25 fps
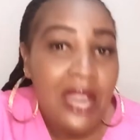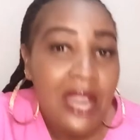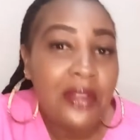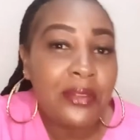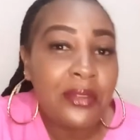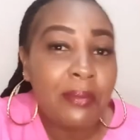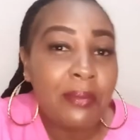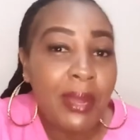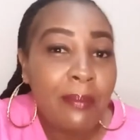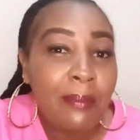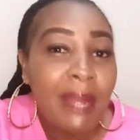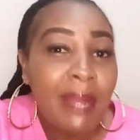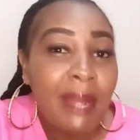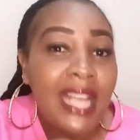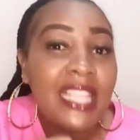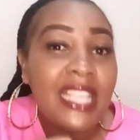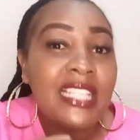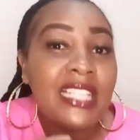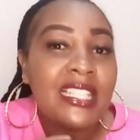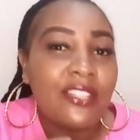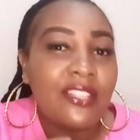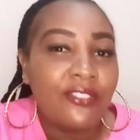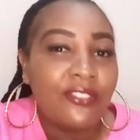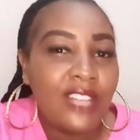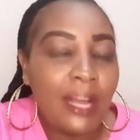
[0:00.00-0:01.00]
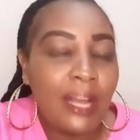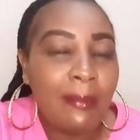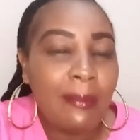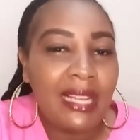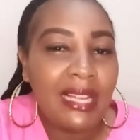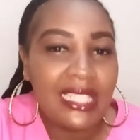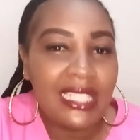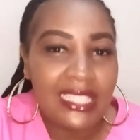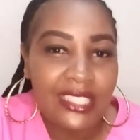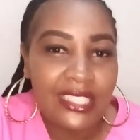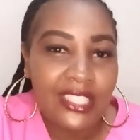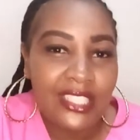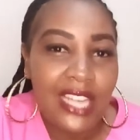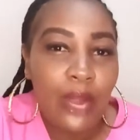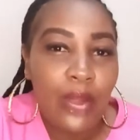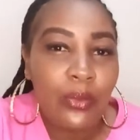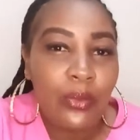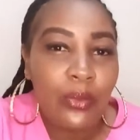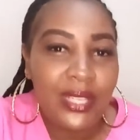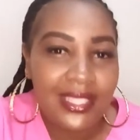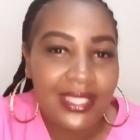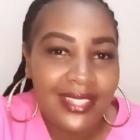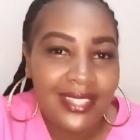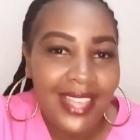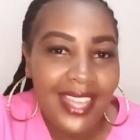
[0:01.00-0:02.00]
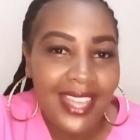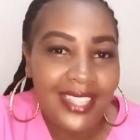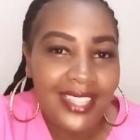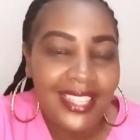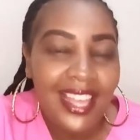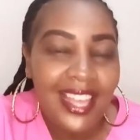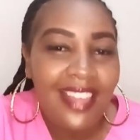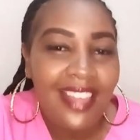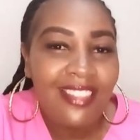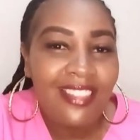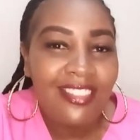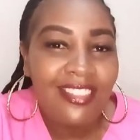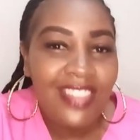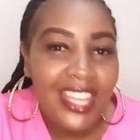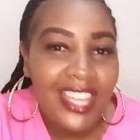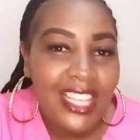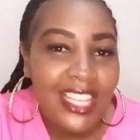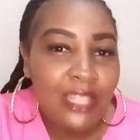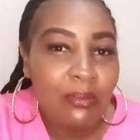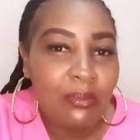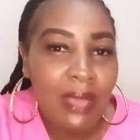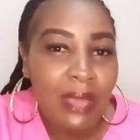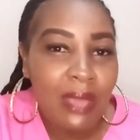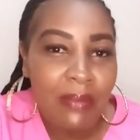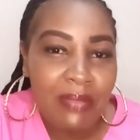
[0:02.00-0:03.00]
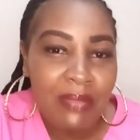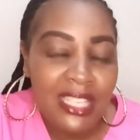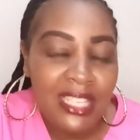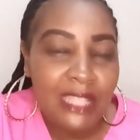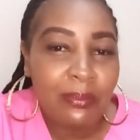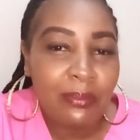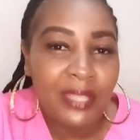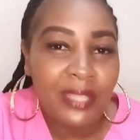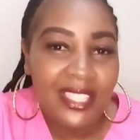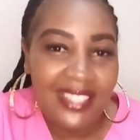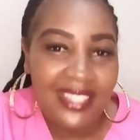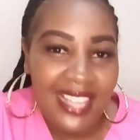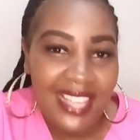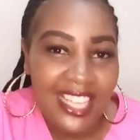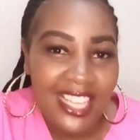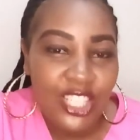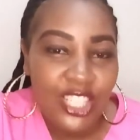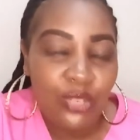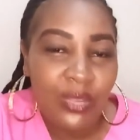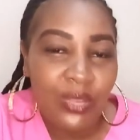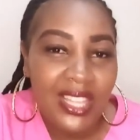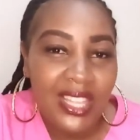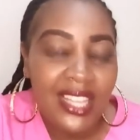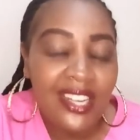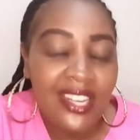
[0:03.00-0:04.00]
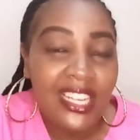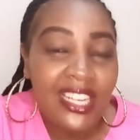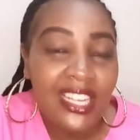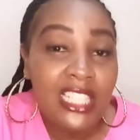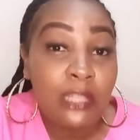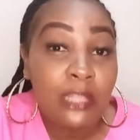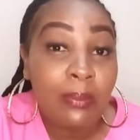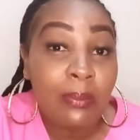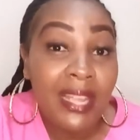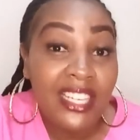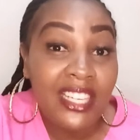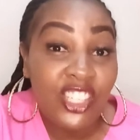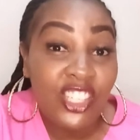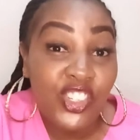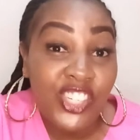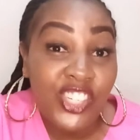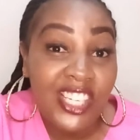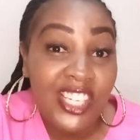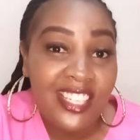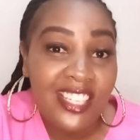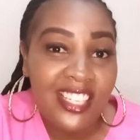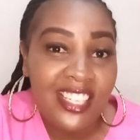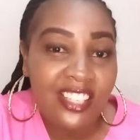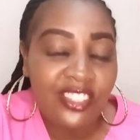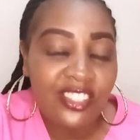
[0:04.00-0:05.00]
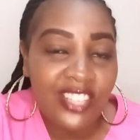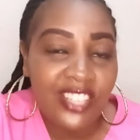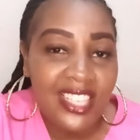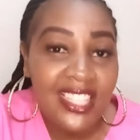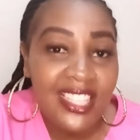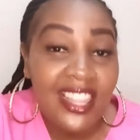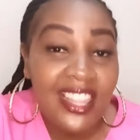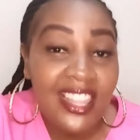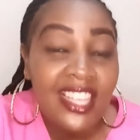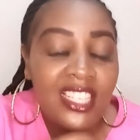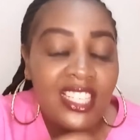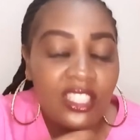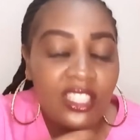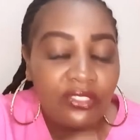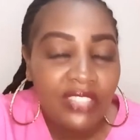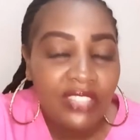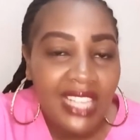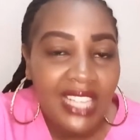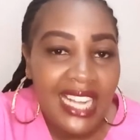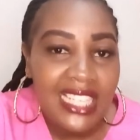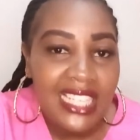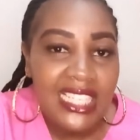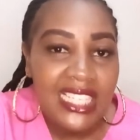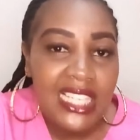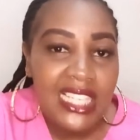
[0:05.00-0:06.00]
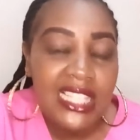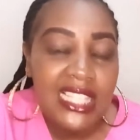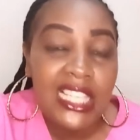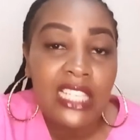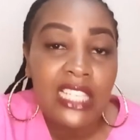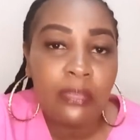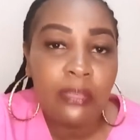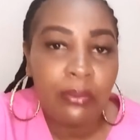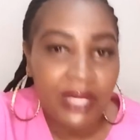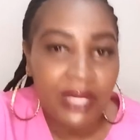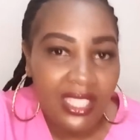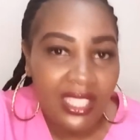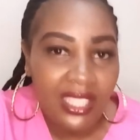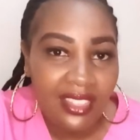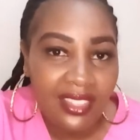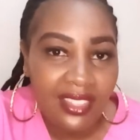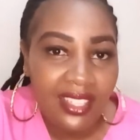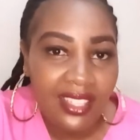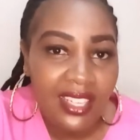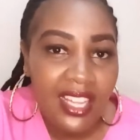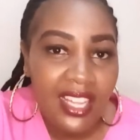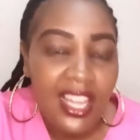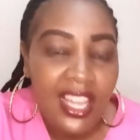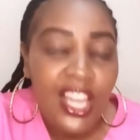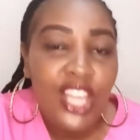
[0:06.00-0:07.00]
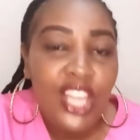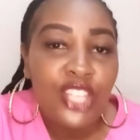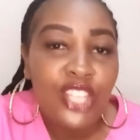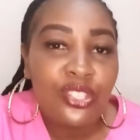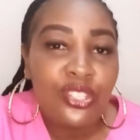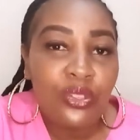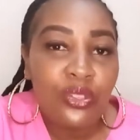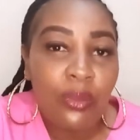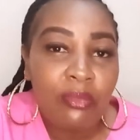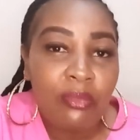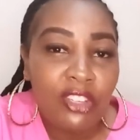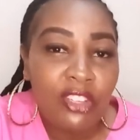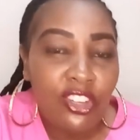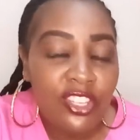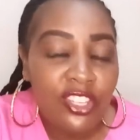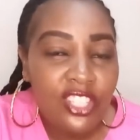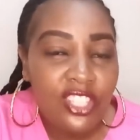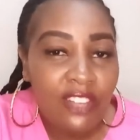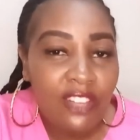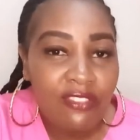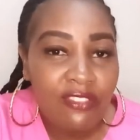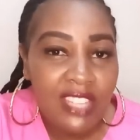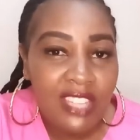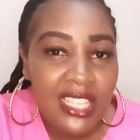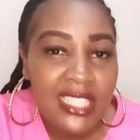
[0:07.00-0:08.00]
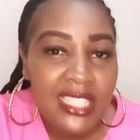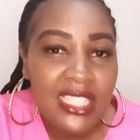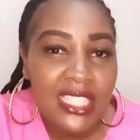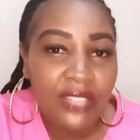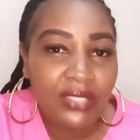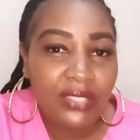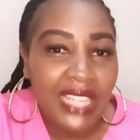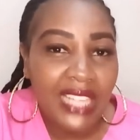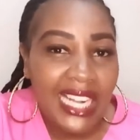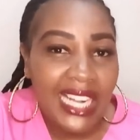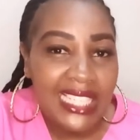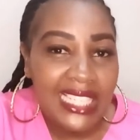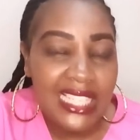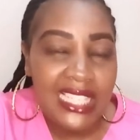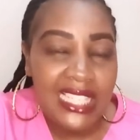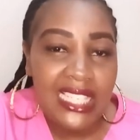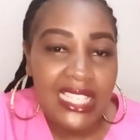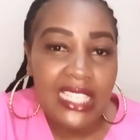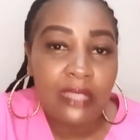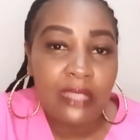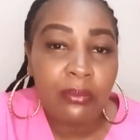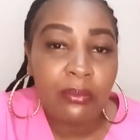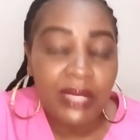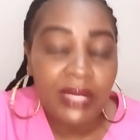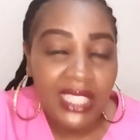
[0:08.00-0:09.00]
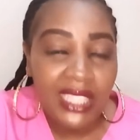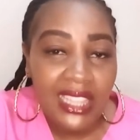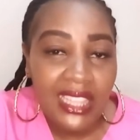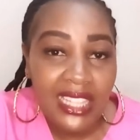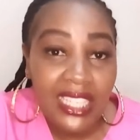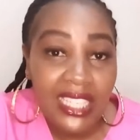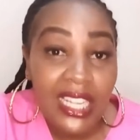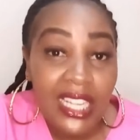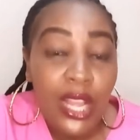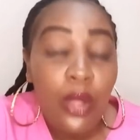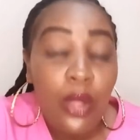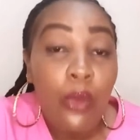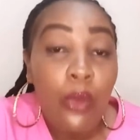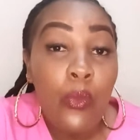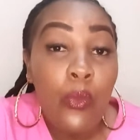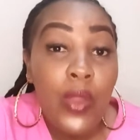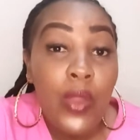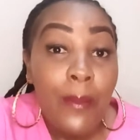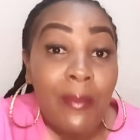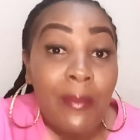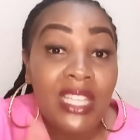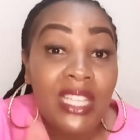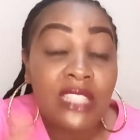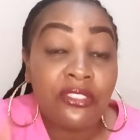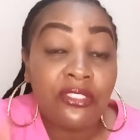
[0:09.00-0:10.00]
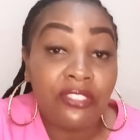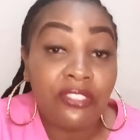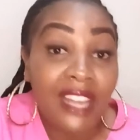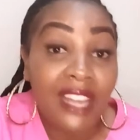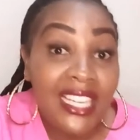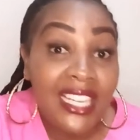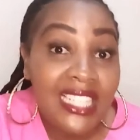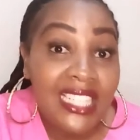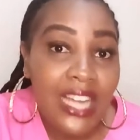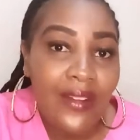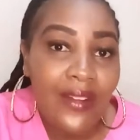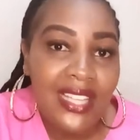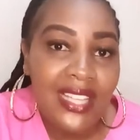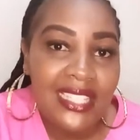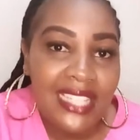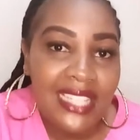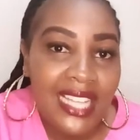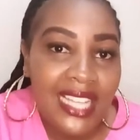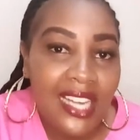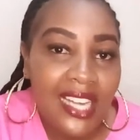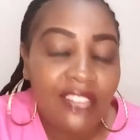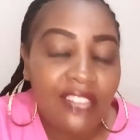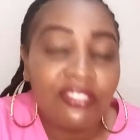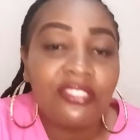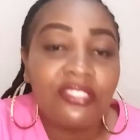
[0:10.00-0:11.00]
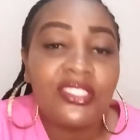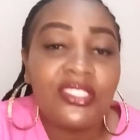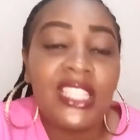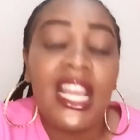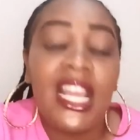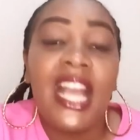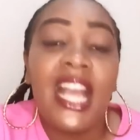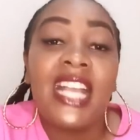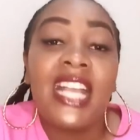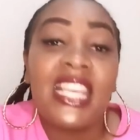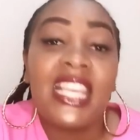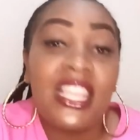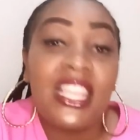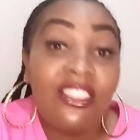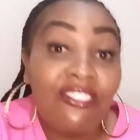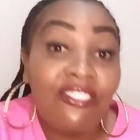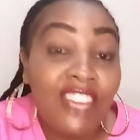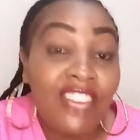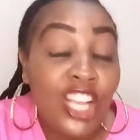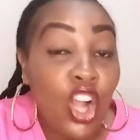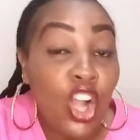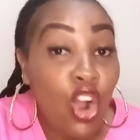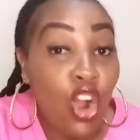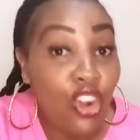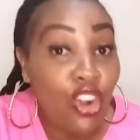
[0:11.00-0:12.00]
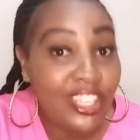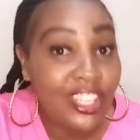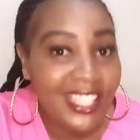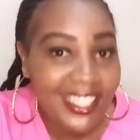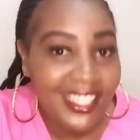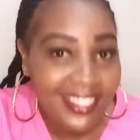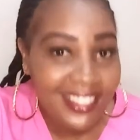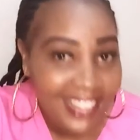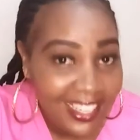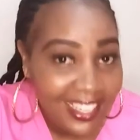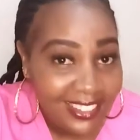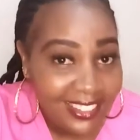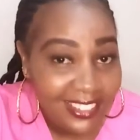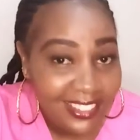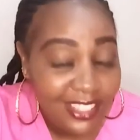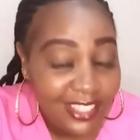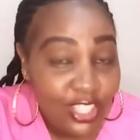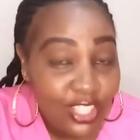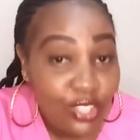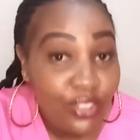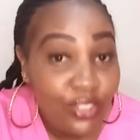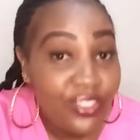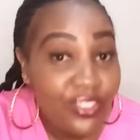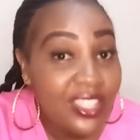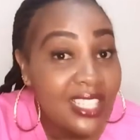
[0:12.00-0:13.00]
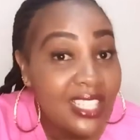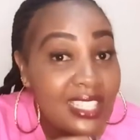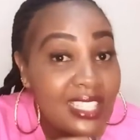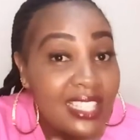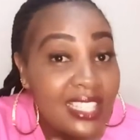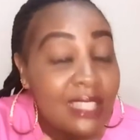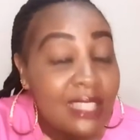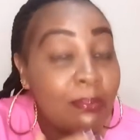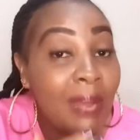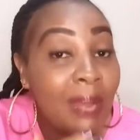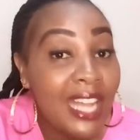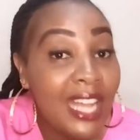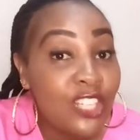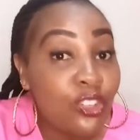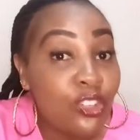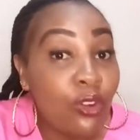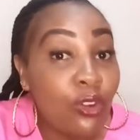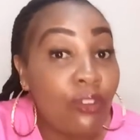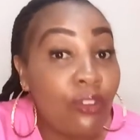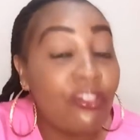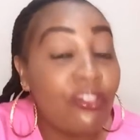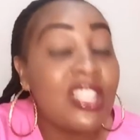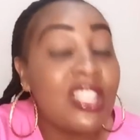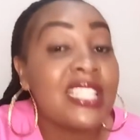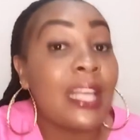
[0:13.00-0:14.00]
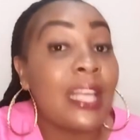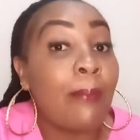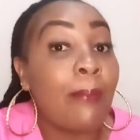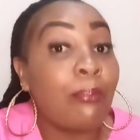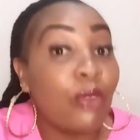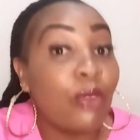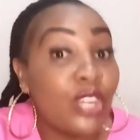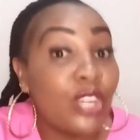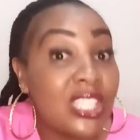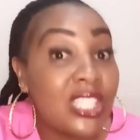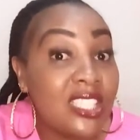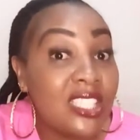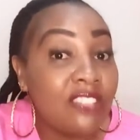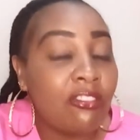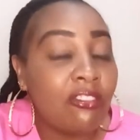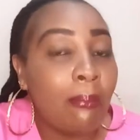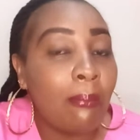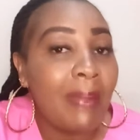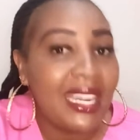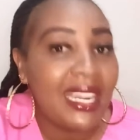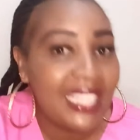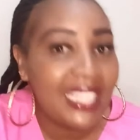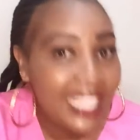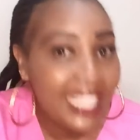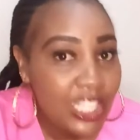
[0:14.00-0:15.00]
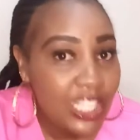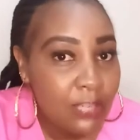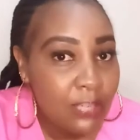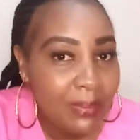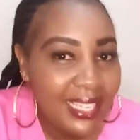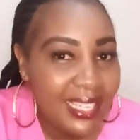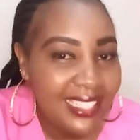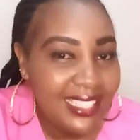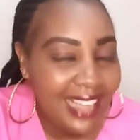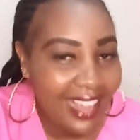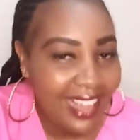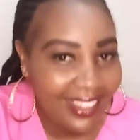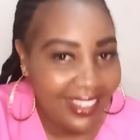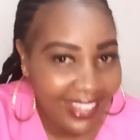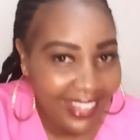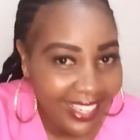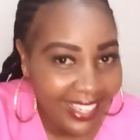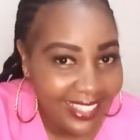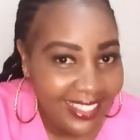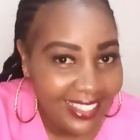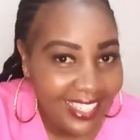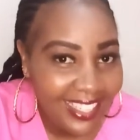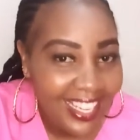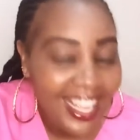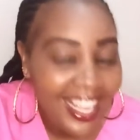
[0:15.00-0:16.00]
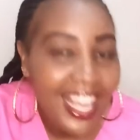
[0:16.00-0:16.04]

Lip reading: Remember, in severe malaria, we said these babies present with respiratory distress, the difficulties in breathing. So because of these difficulties in breathing, we might find ourselves giving oxygen. So this is part of supportive management again.